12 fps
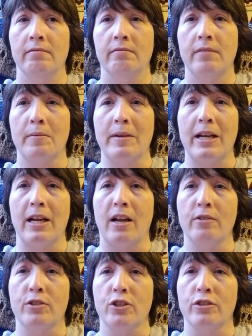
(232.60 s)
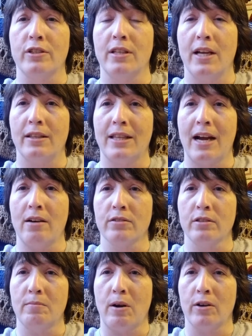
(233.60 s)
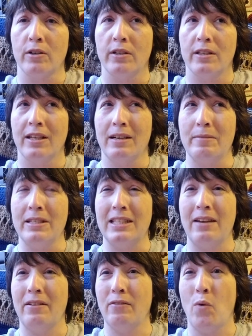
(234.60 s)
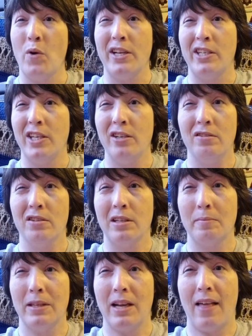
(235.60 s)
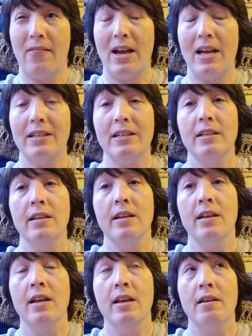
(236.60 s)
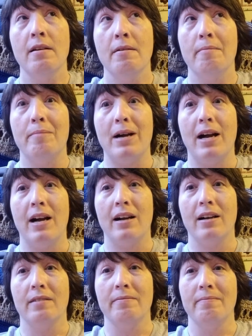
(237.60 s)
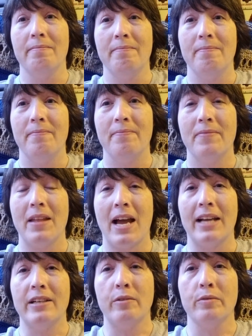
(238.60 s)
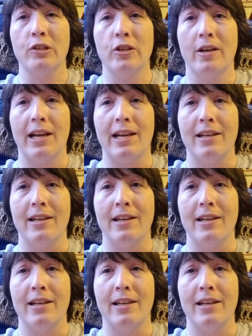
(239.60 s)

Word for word: I'm getting closer to that thousand mark. I think I'm at 742 or something like that. But uh, I don't look at